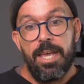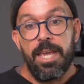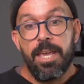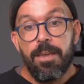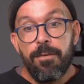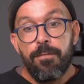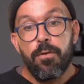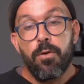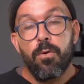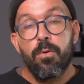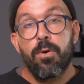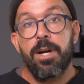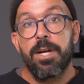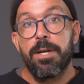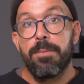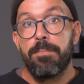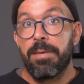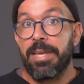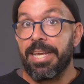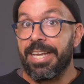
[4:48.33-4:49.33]
if you are
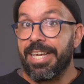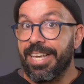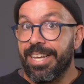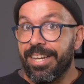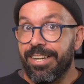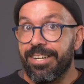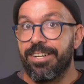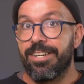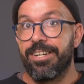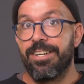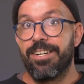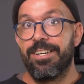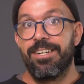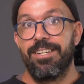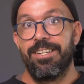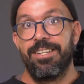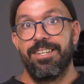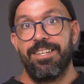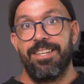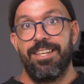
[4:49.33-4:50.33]
a beginner
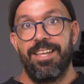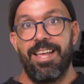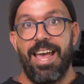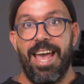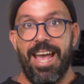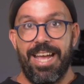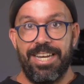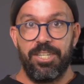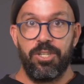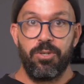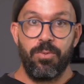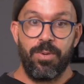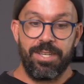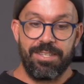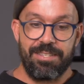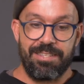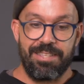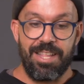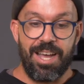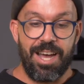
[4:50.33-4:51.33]
at doing
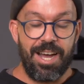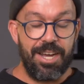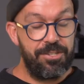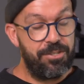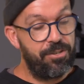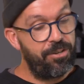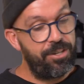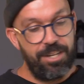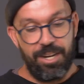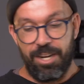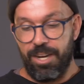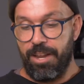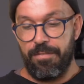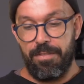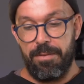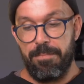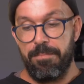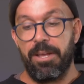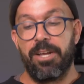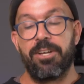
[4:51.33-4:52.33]
slides, you're gonna love
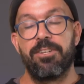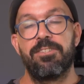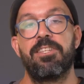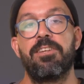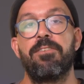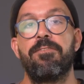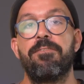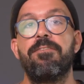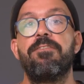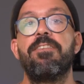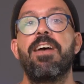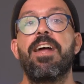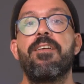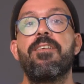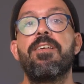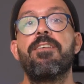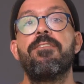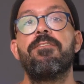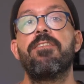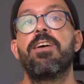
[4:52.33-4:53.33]
them because they're
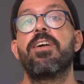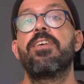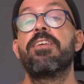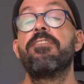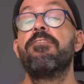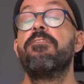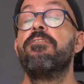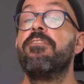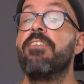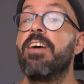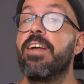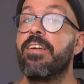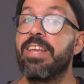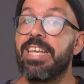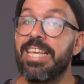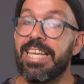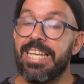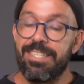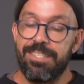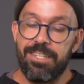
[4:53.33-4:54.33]
very, very, very
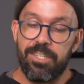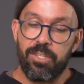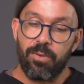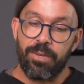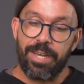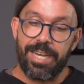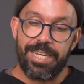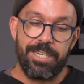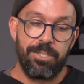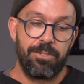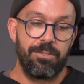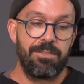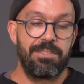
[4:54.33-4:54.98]
easy to get into